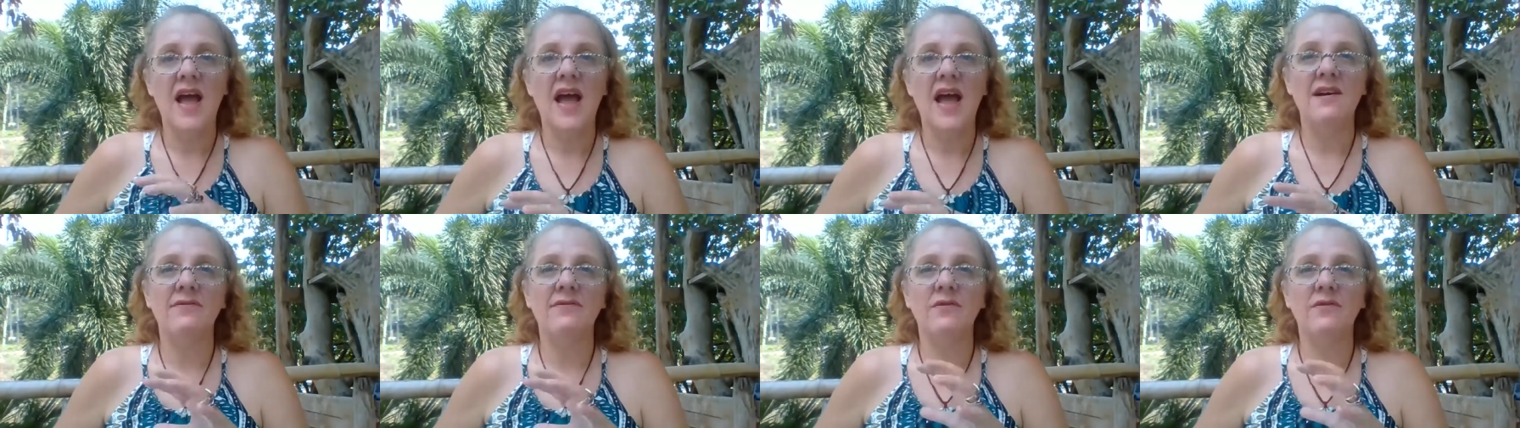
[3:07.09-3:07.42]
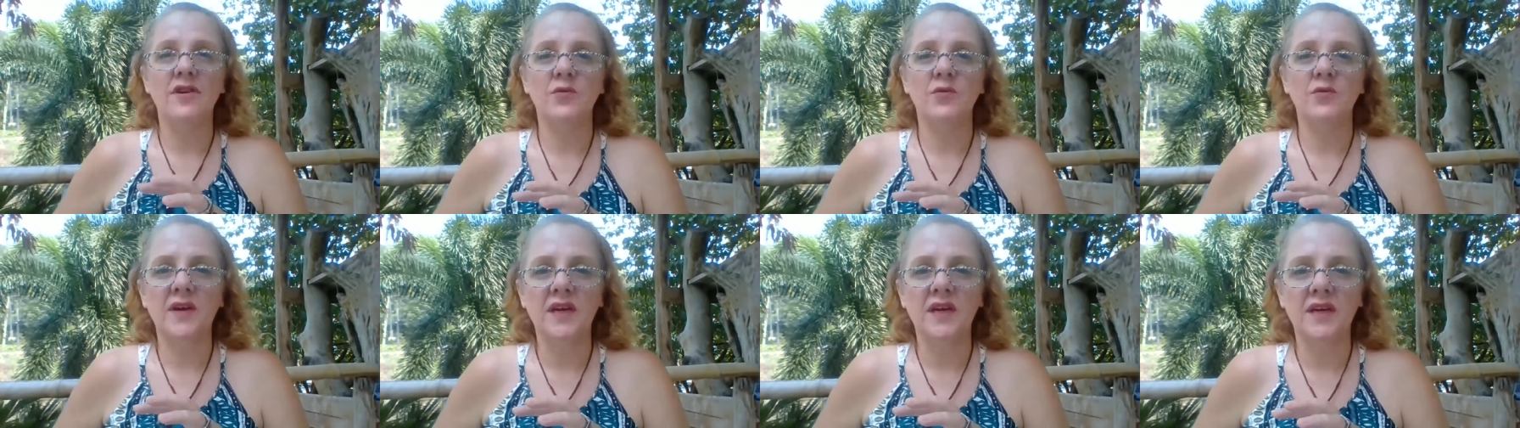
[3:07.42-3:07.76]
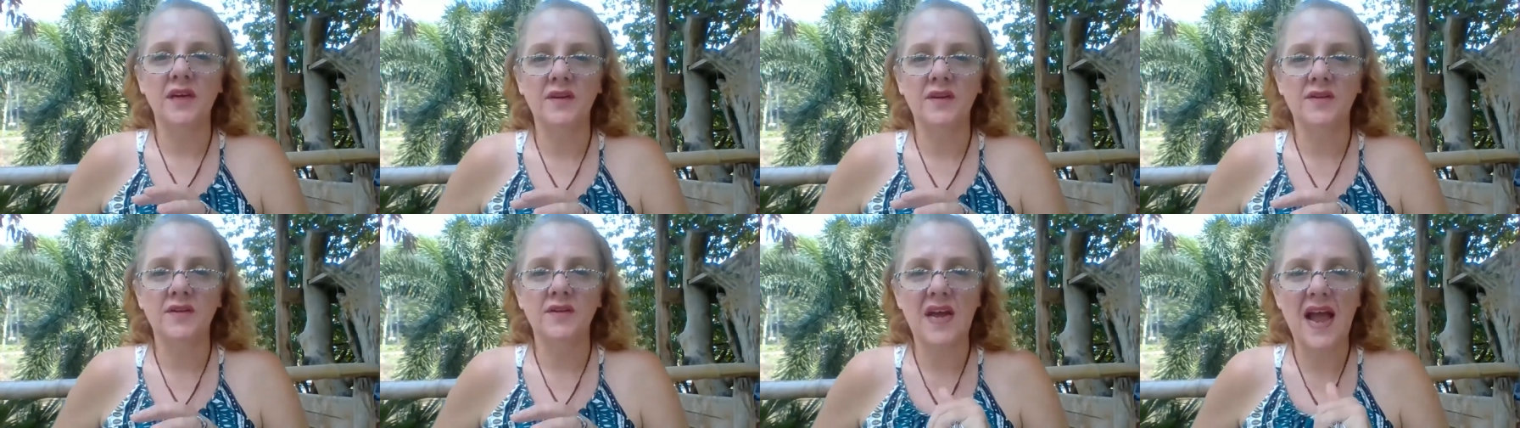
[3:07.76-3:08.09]
every
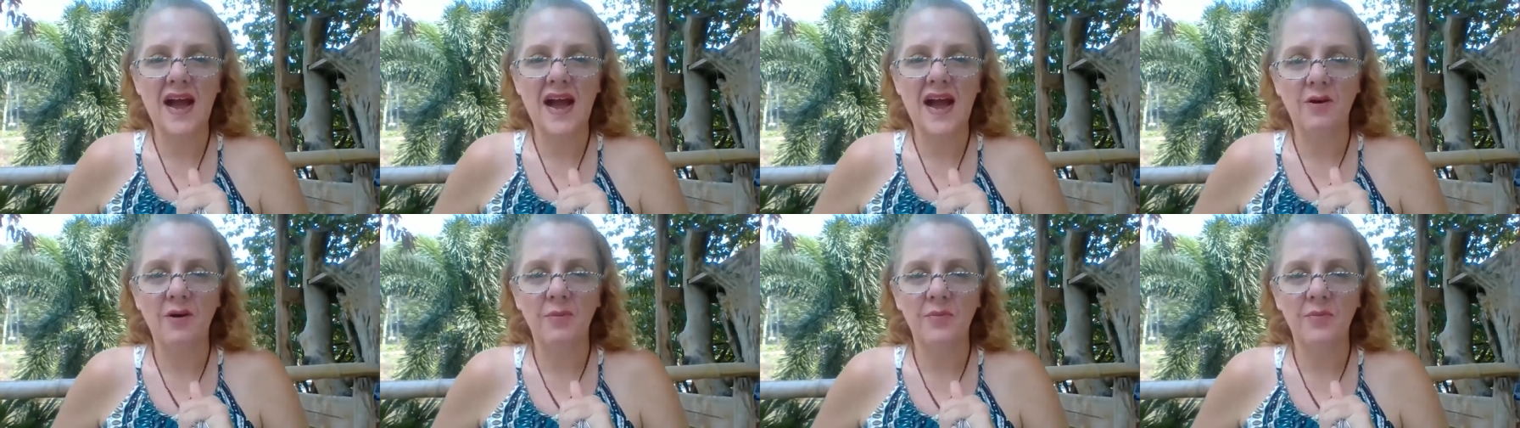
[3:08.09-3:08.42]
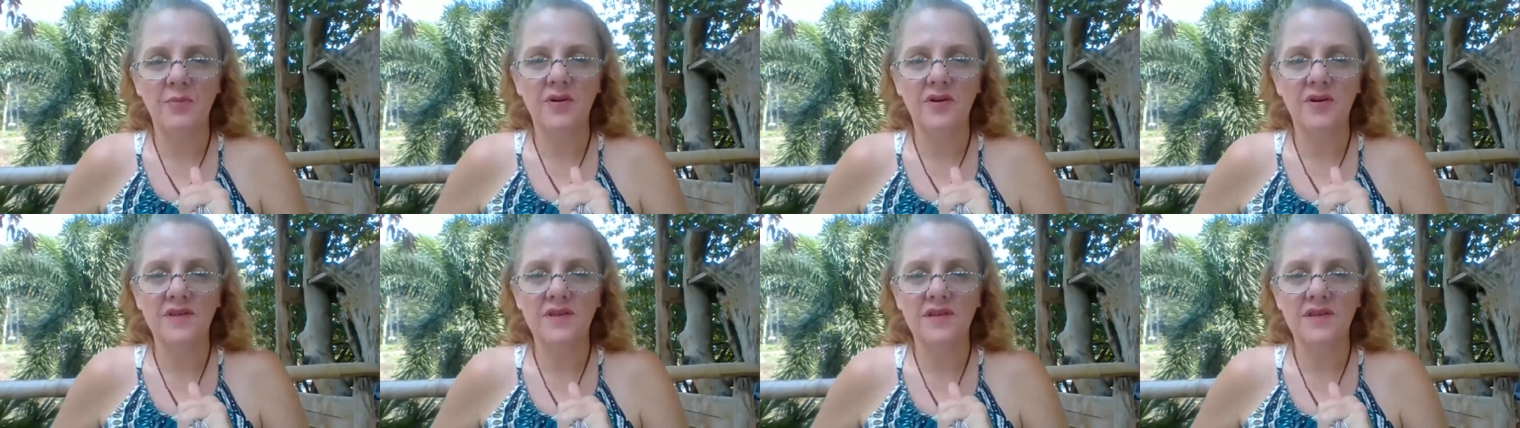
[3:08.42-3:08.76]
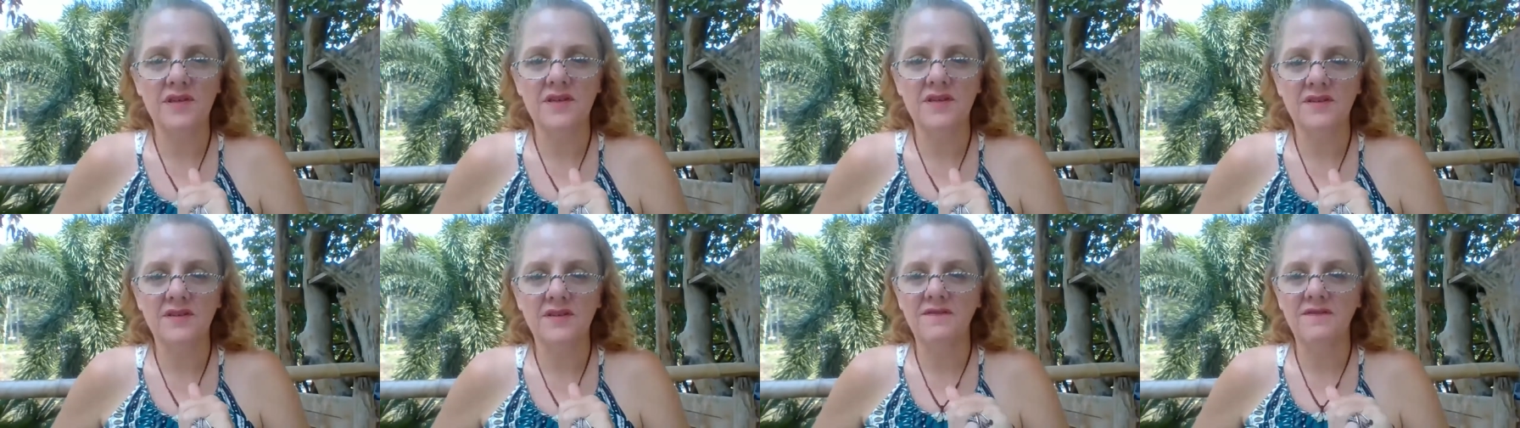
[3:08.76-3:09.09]
week to help
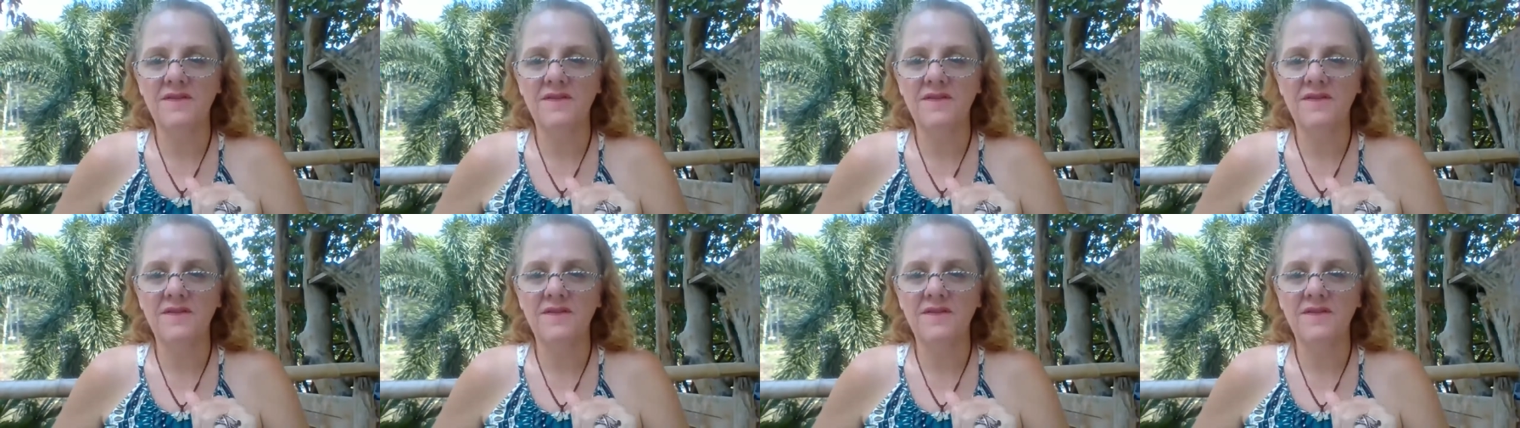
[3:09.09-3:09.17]
us